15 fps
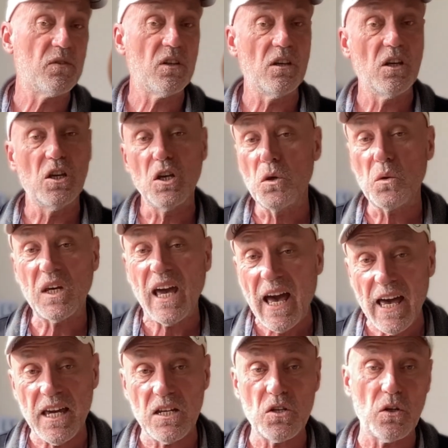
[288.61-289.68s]
to the
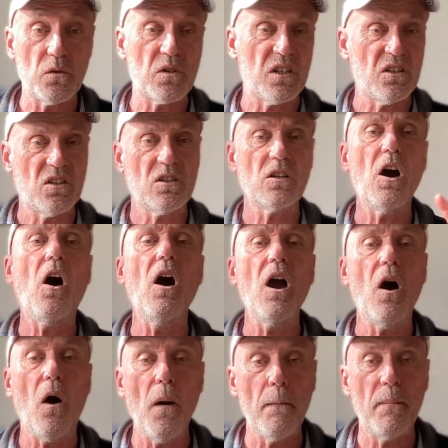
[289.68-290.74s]
UK due to
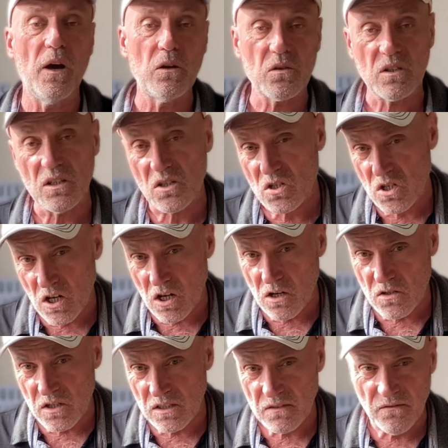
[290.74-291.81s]
sky-high postage
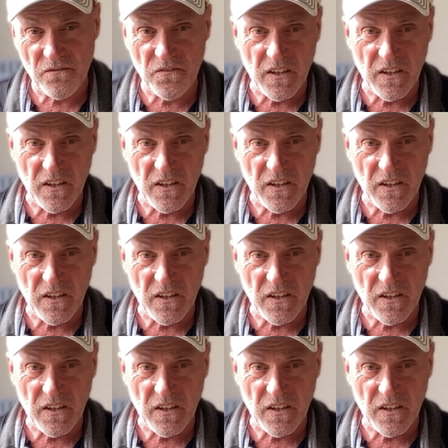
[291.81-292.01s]
charges,